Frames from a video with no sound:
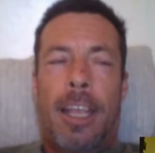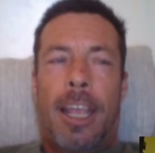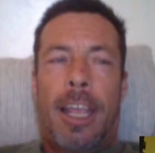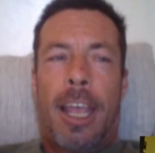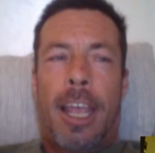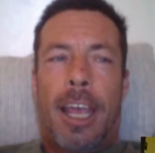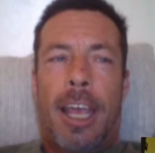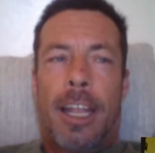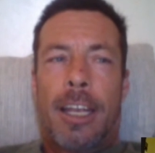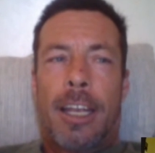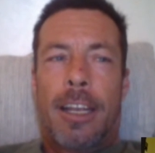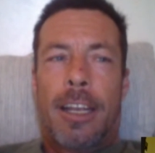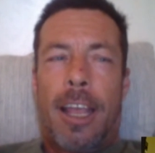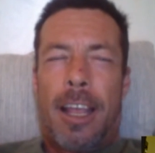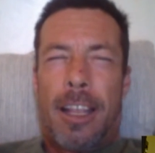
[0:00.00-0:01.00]

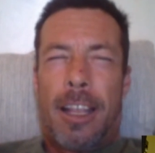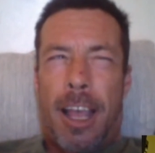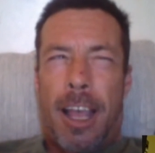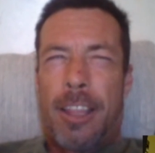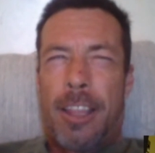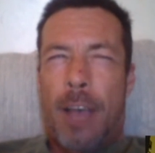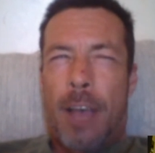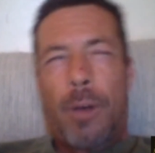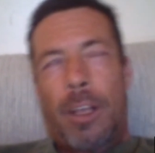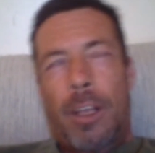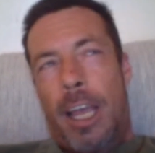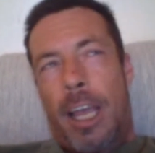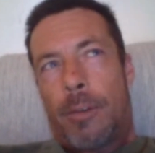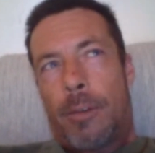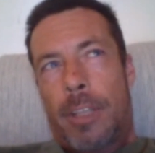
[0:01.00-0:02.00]
and I thought,
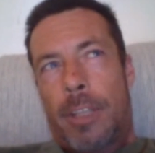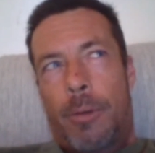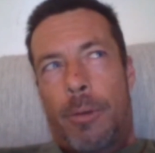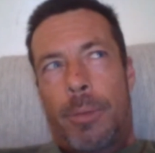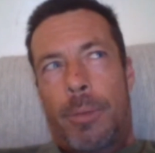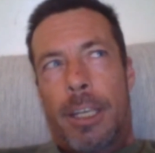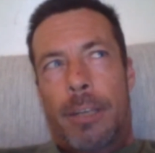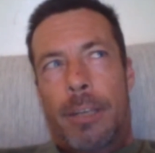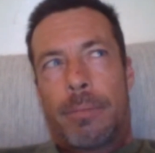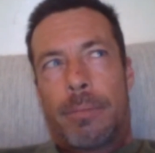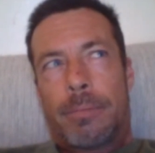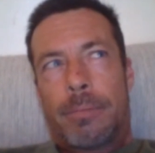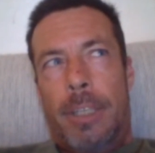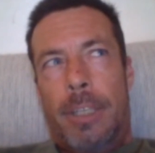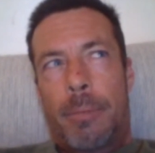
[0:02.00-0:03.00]
well, that would be in
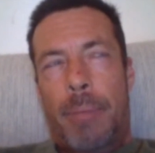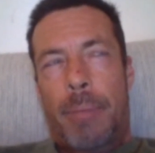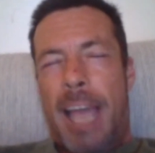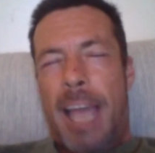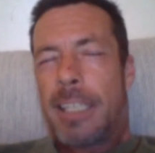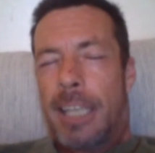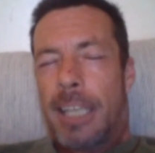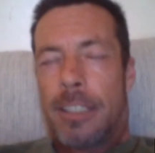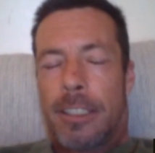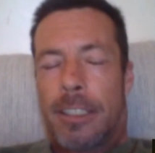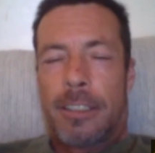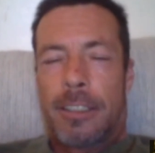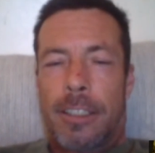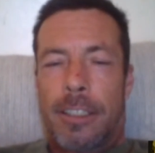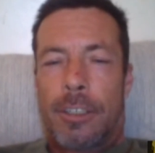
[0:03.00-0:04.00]
bad taste to
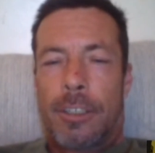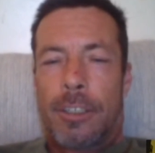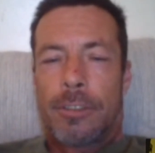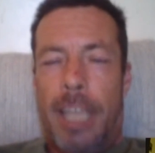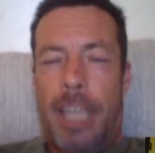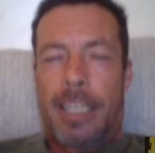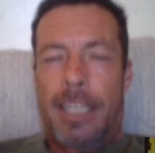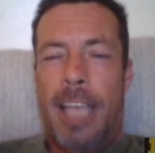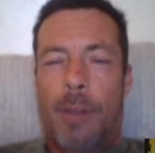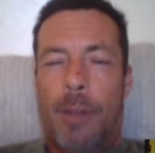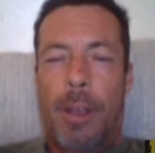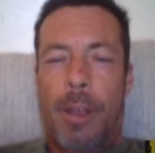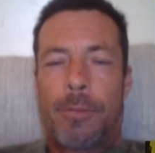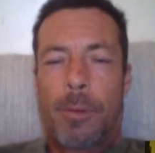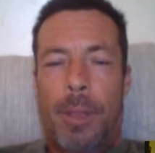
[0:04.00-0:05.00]
take that
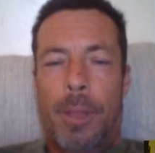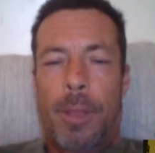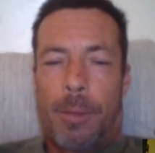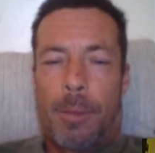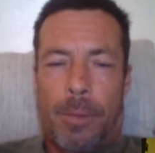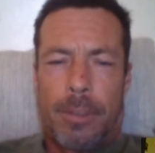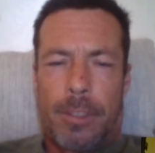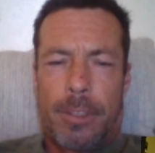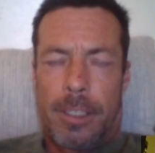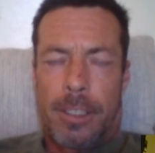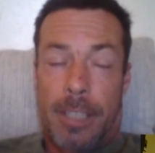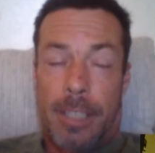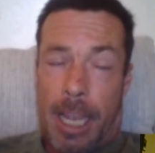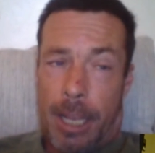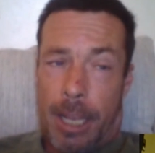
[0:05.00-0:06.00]
away from them
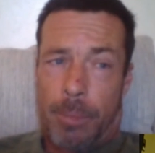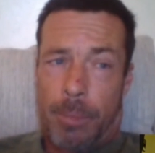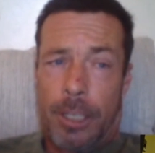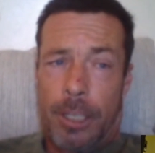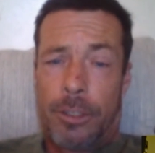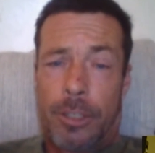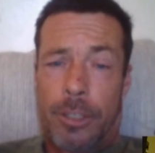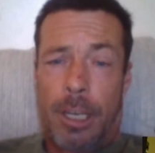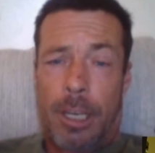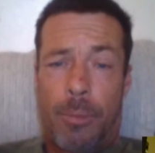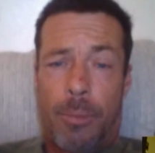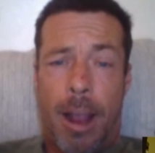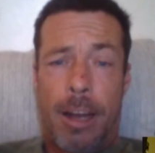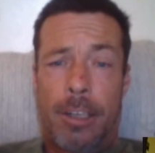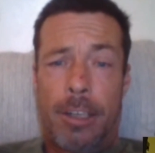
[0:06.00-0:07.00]
since they had been using it
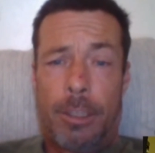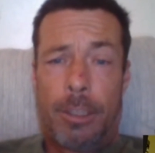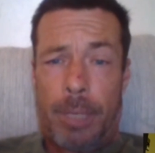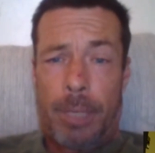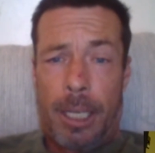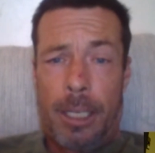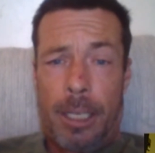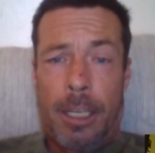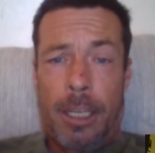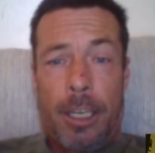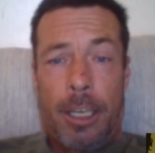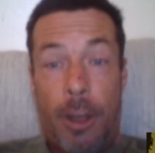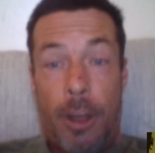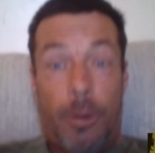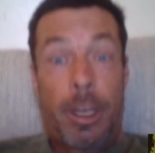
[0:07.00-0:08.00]
prior to me
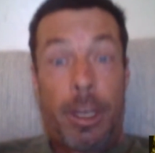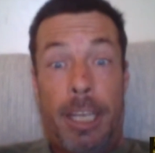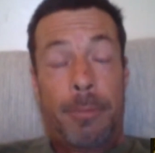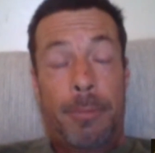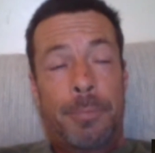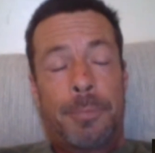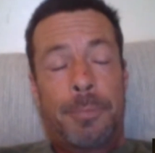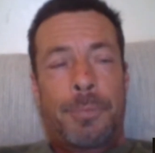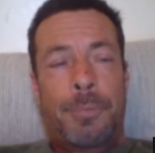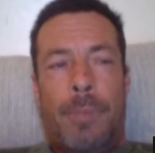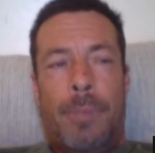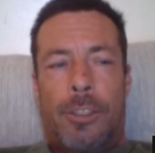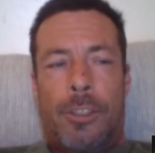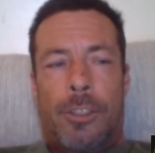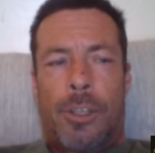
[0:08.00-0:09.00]
knowing it.
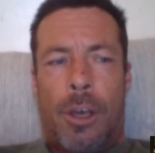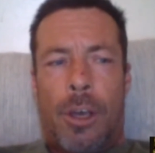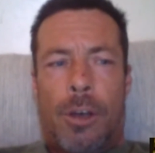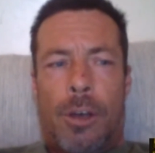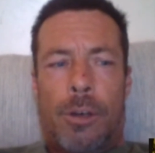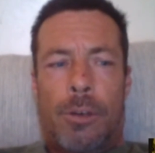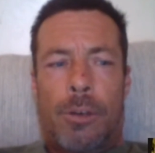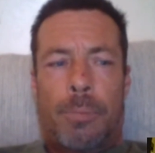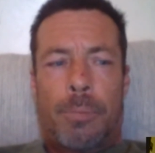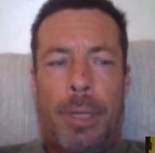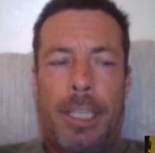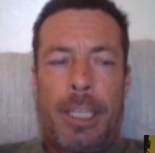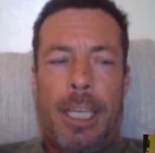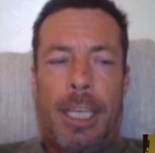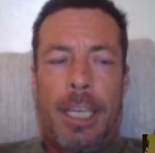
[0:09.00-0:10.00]
So,
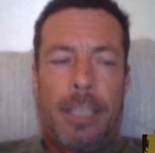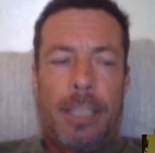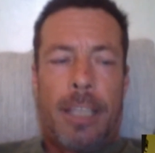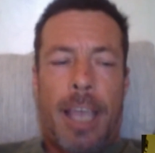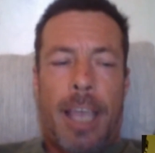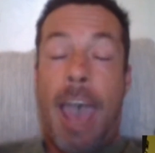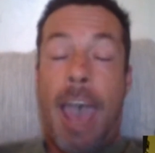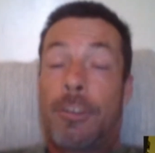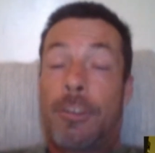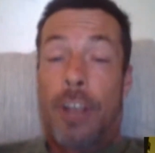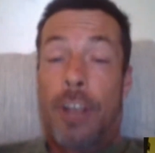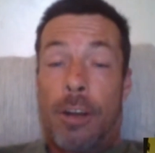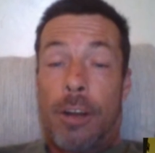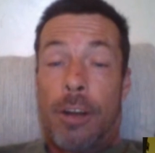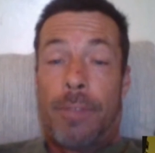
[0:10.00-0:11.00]
but the
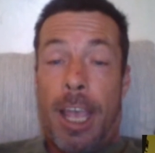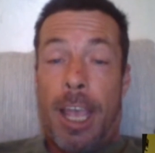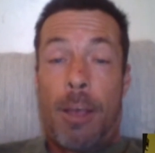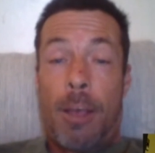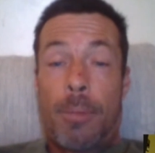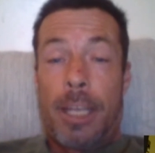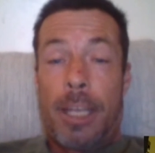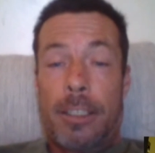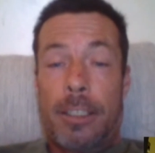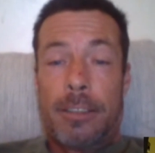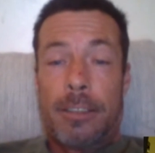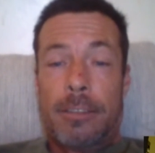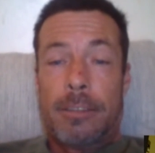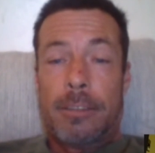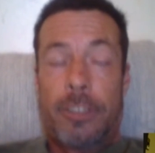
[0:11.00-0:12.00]
avatar of the helmet
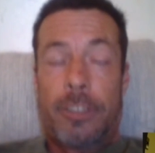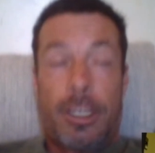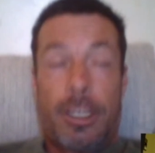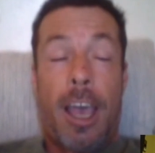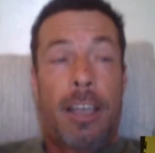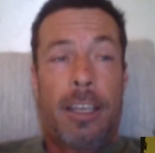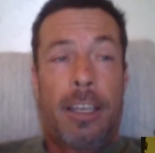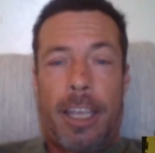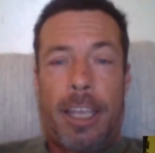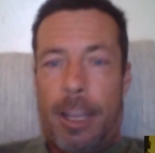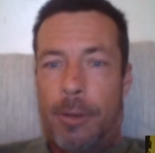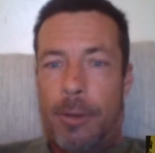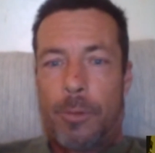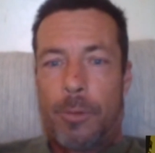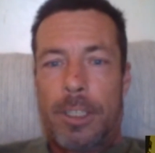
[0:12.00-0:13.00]
stuck,
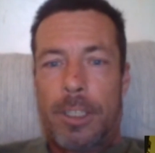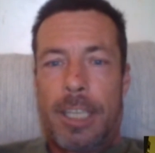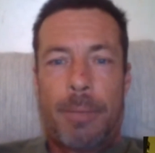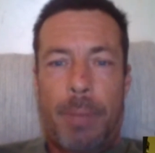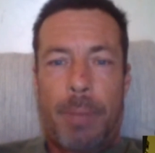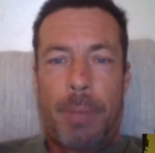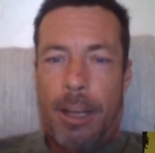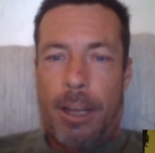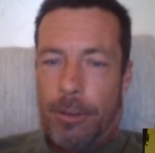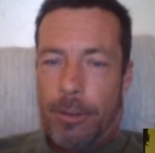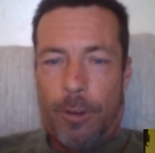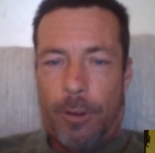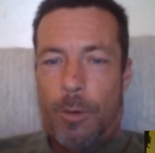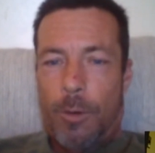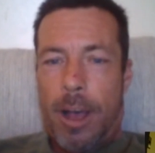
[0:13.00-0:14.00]
and once I'd been on
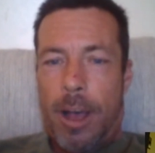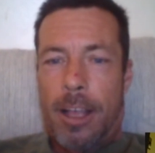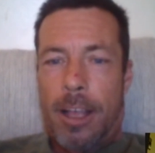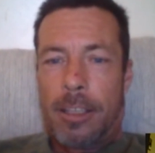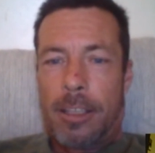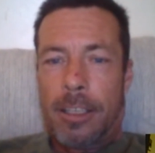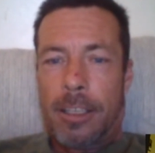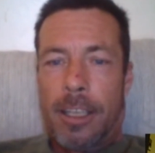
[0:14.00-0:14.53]
for a while,